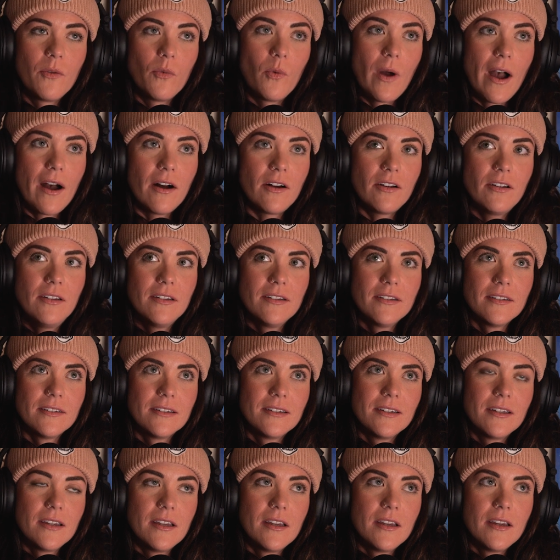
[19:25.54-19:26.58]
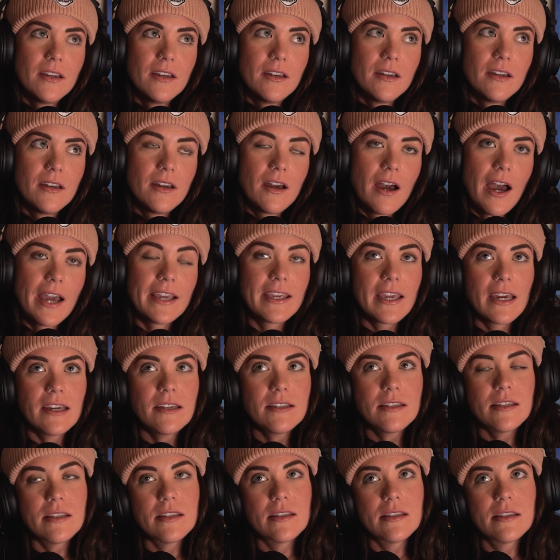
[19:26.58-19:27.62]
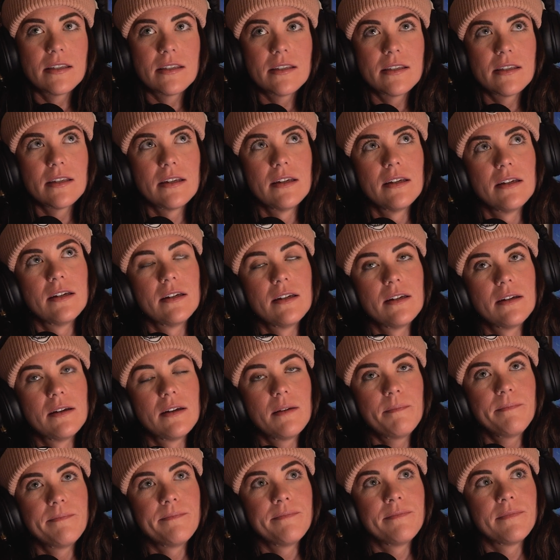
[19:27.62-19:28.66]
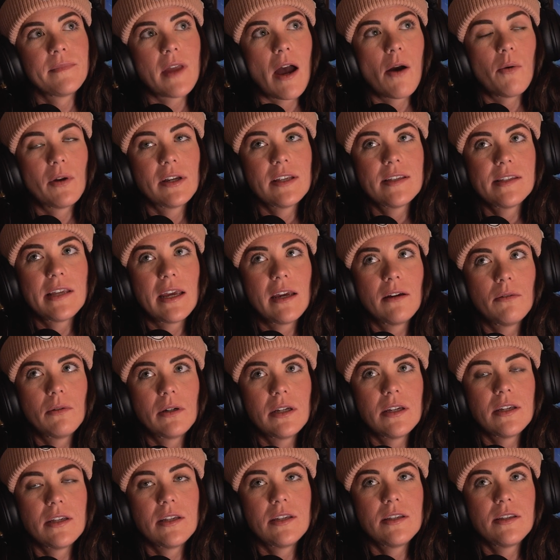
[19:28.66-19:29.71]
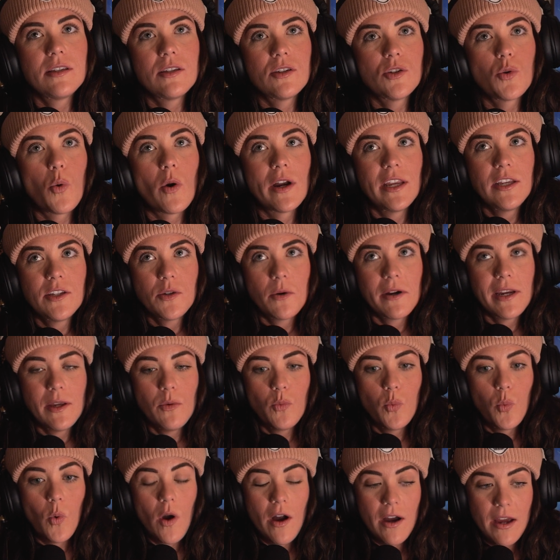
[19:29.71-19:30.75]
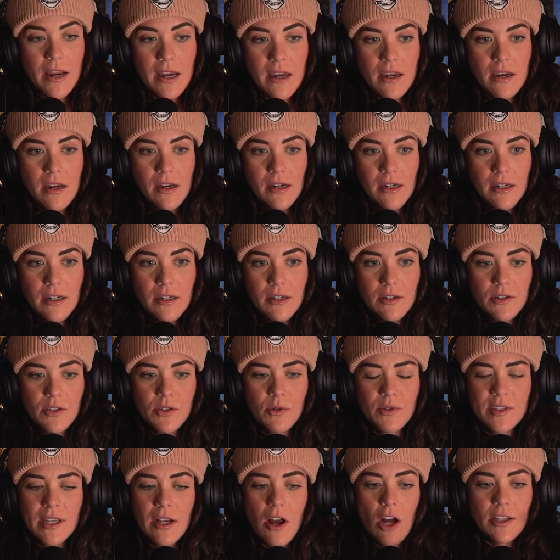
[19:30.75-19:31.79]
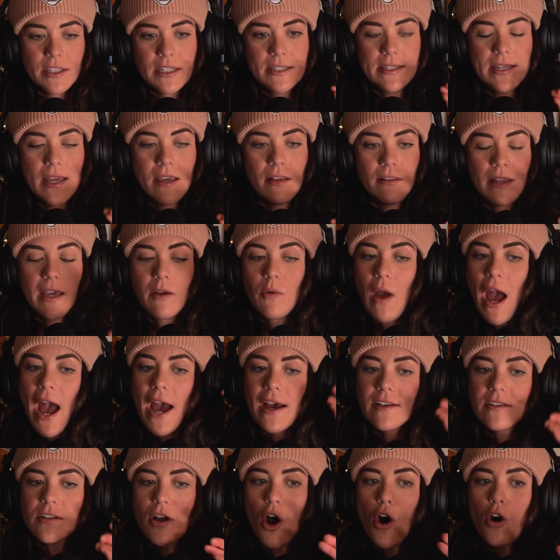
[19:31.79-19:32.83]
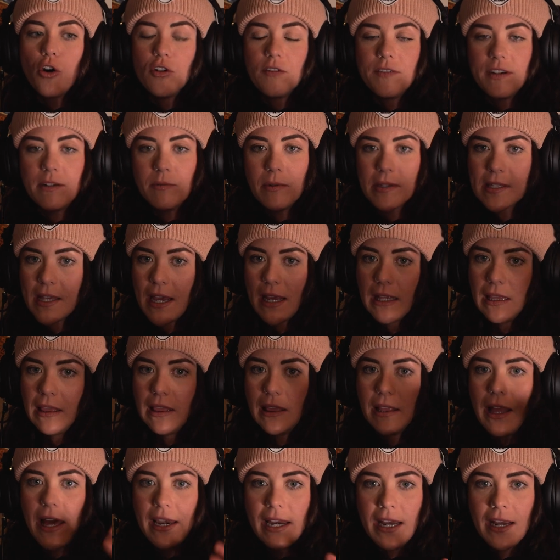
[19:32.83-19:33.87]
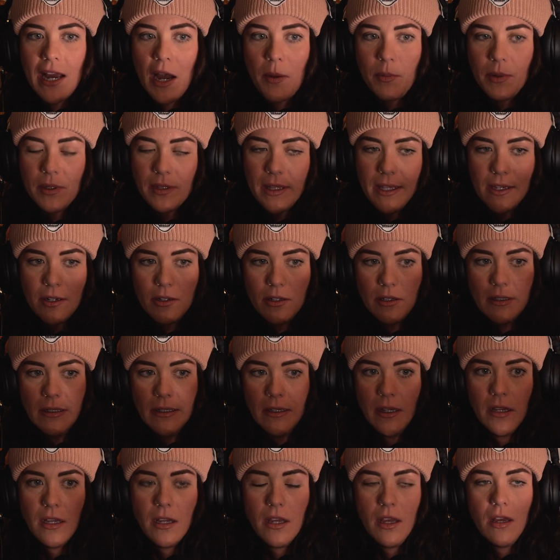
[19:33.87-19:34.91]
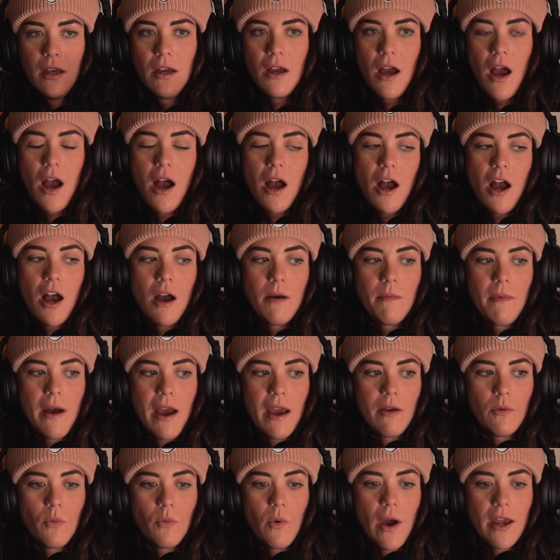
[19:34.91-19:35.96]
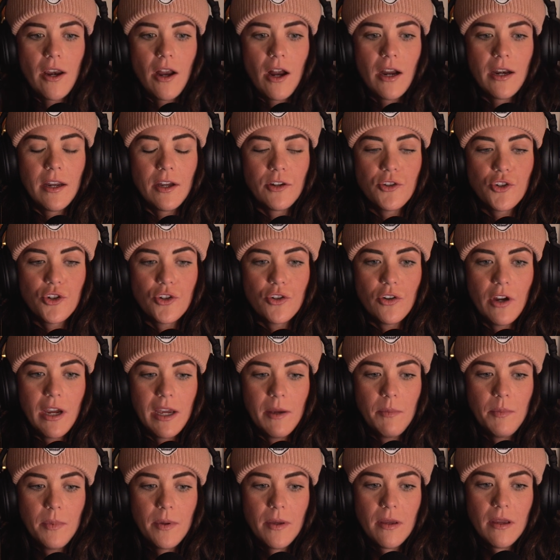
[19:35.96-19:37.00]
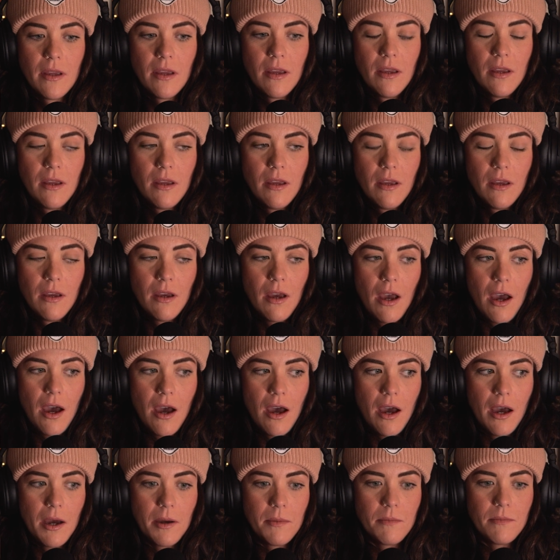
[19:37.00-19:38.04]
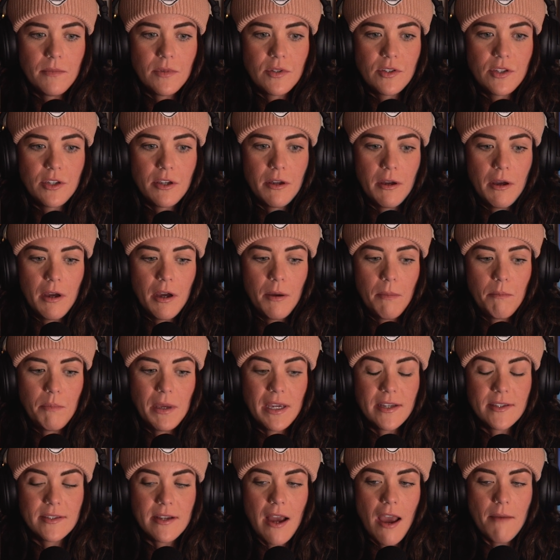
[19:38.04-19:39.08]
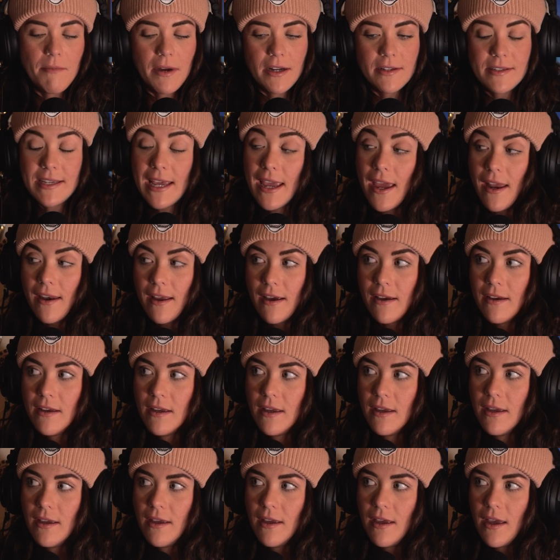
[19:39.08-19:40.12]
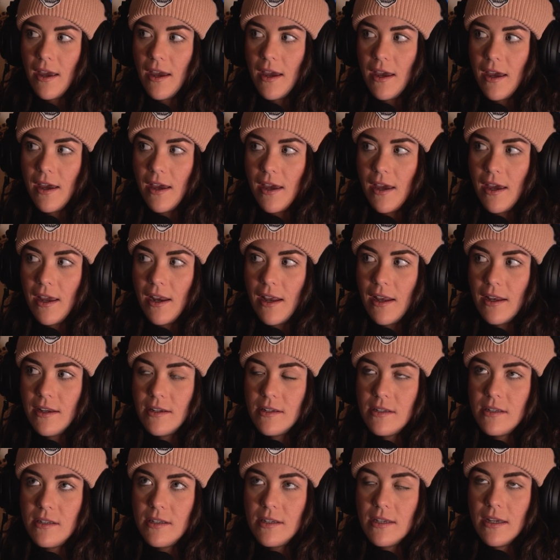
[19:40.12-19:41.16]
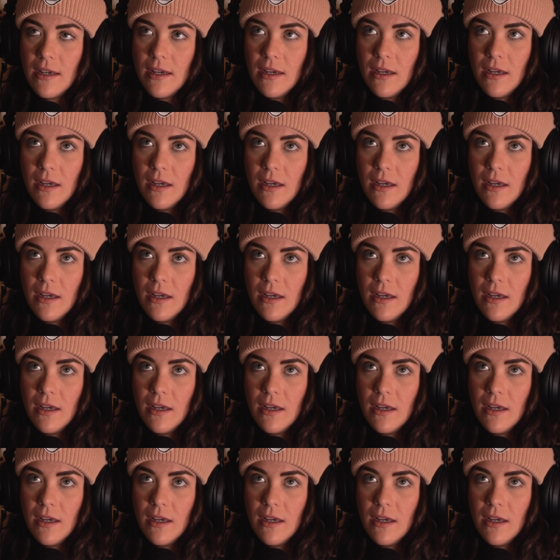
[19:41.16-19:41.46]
Well, I guess I want to say it was 2021. So it was like on the like as COVID was like letting up a little. I went on a trip to Big Sky, Montana, and